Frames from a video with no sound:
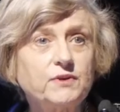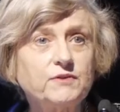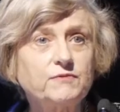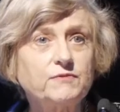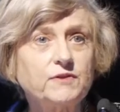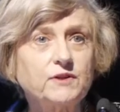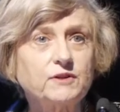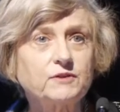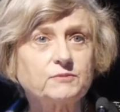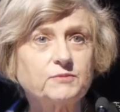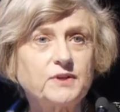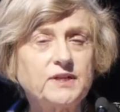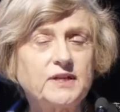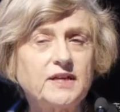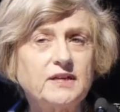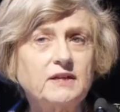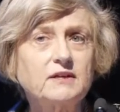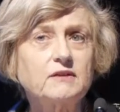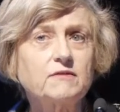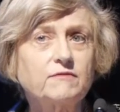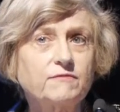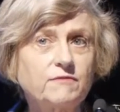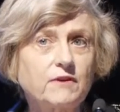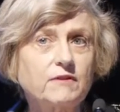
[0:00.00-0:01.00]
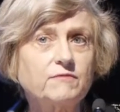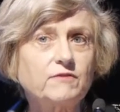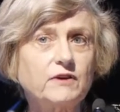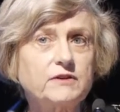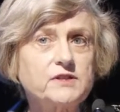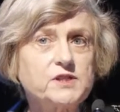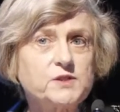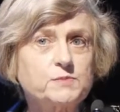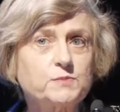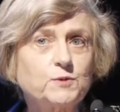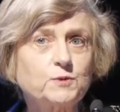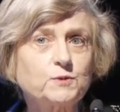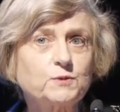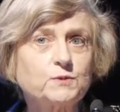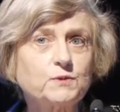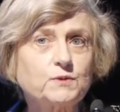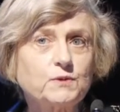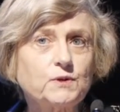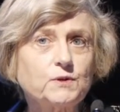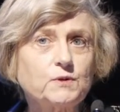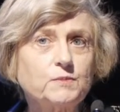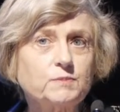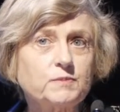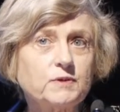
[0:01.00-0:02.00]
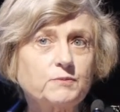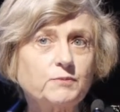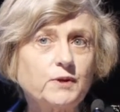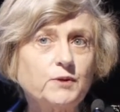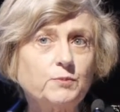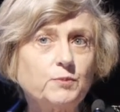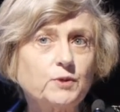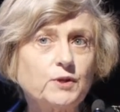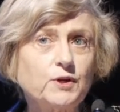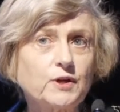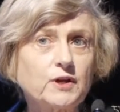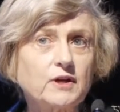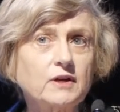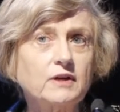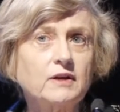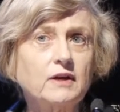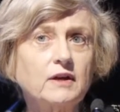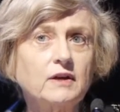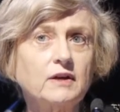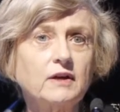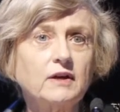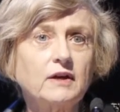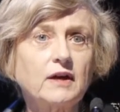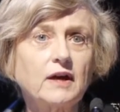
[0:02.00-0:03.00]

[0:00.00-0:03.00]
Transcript: we felt we needed a very small group, and we work